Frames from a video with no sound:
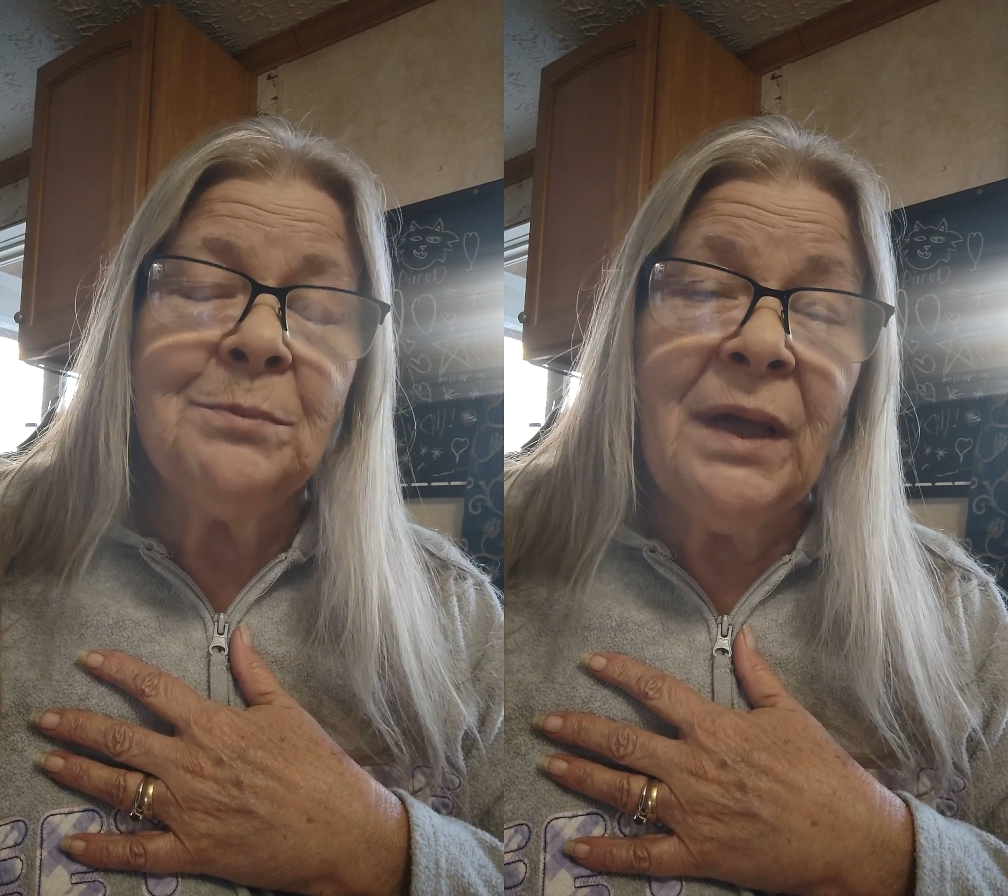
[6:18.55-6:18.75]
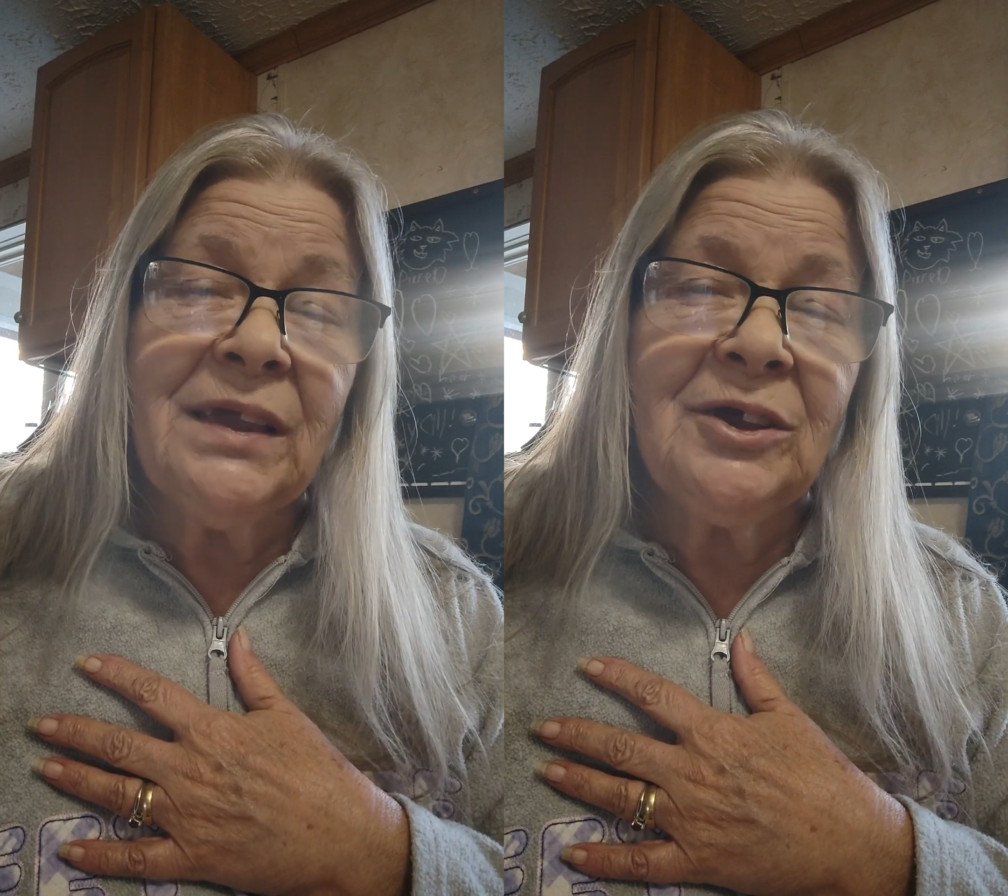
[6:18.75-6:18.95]

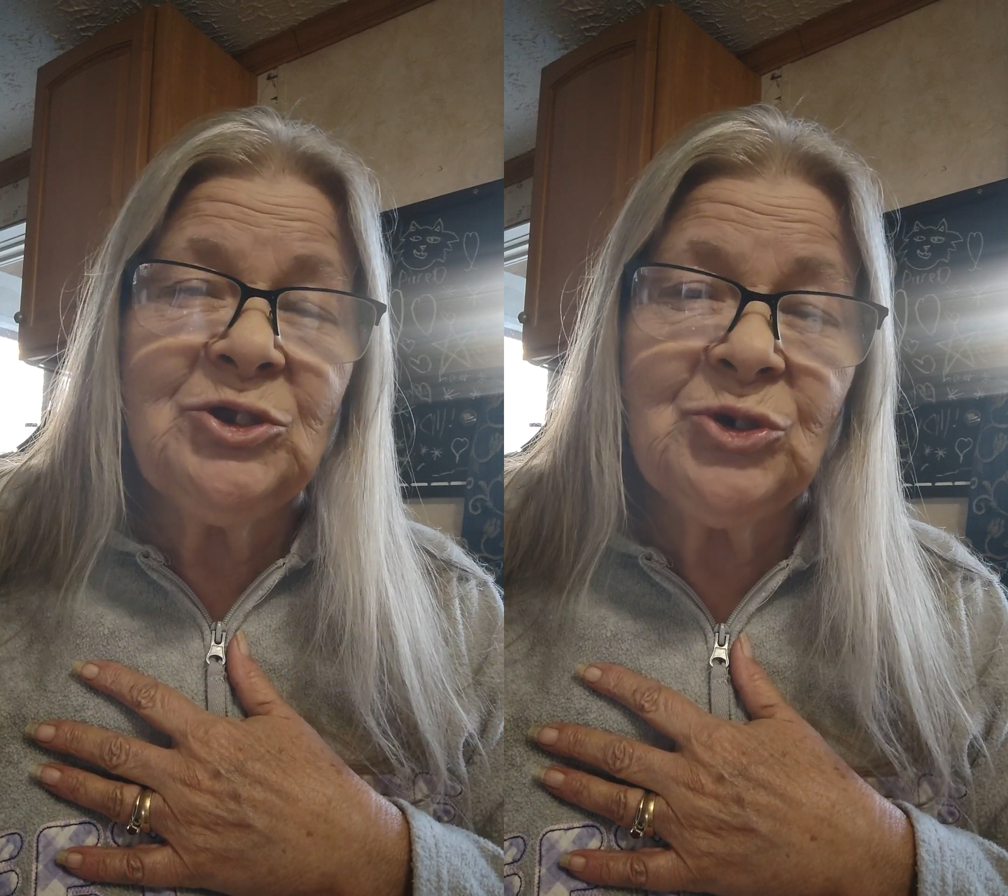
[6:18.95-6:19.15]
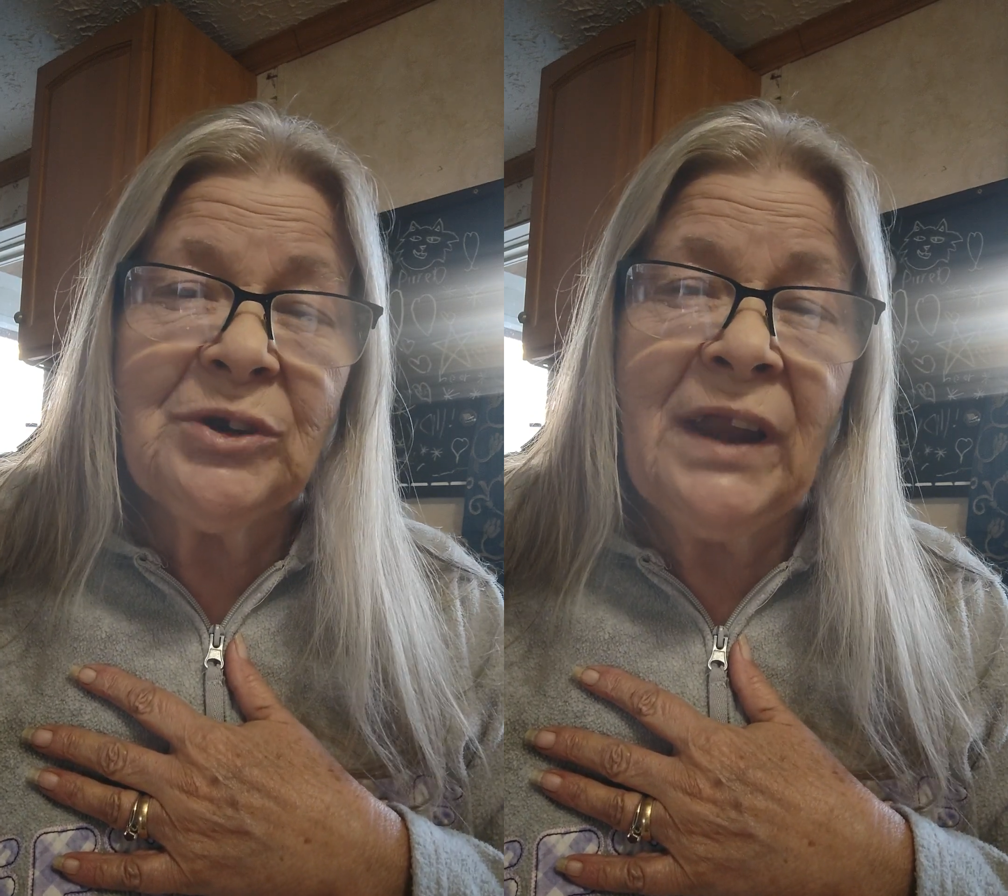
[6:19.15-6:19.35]
in my
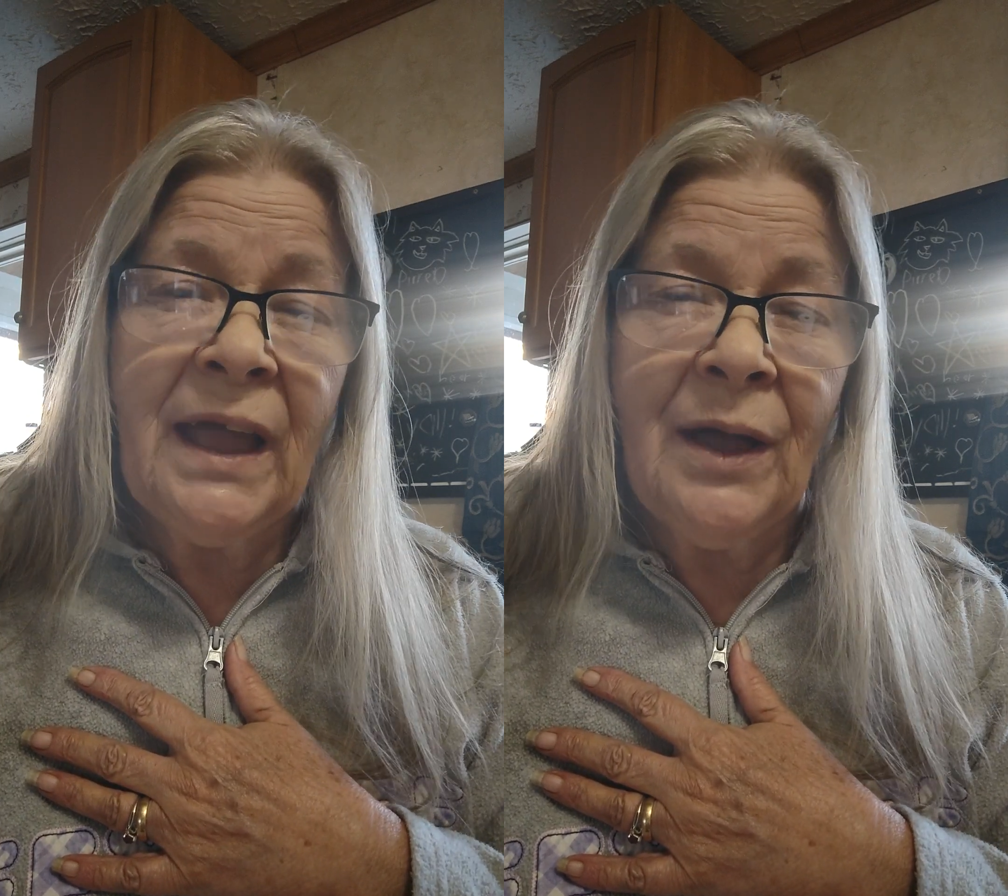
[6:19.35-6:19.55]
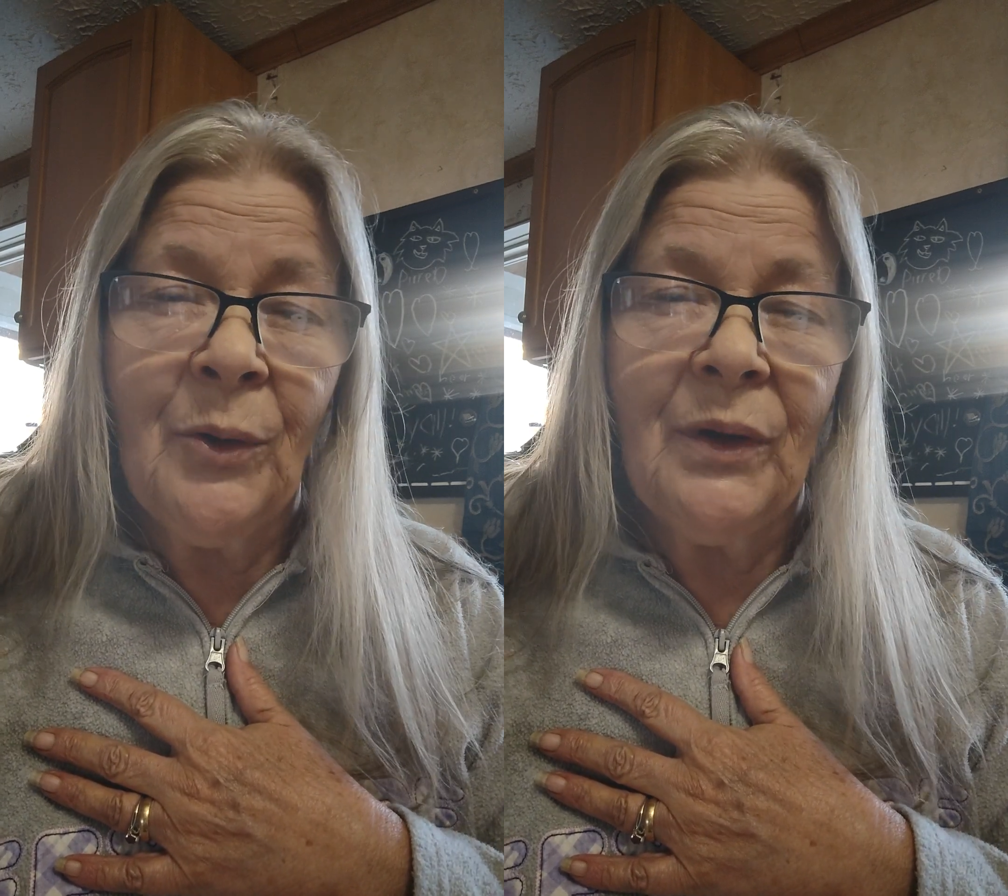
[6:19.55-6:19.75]
country
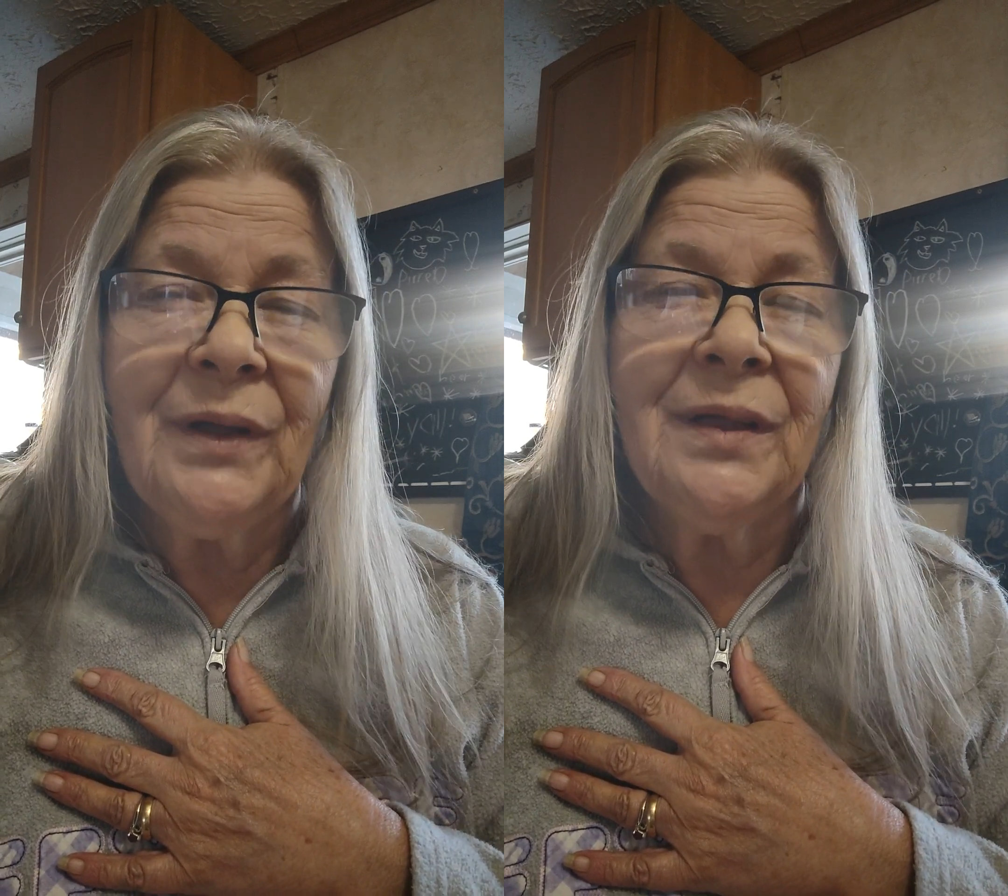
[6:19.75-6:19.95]
now